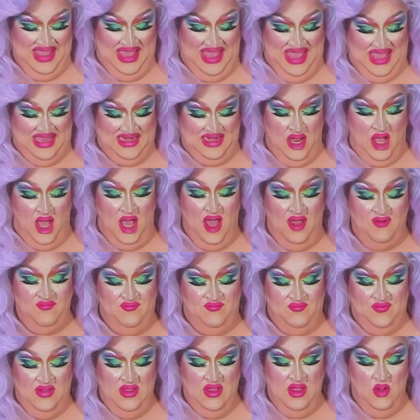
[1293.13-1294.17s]
And
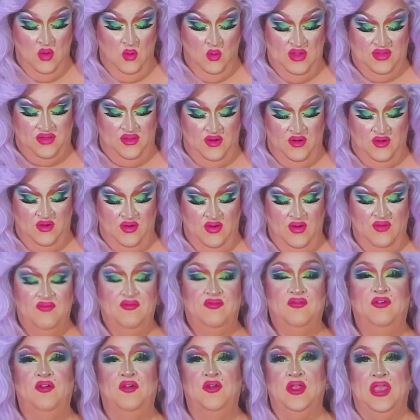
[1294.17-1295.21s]
Off with Her
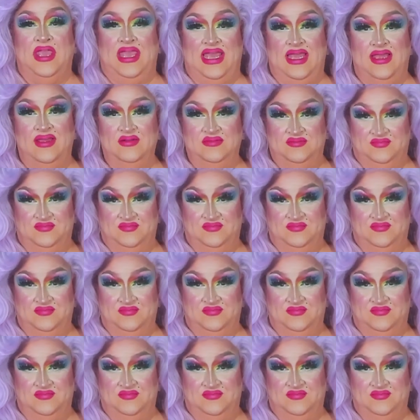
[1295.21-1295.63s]
Fergie.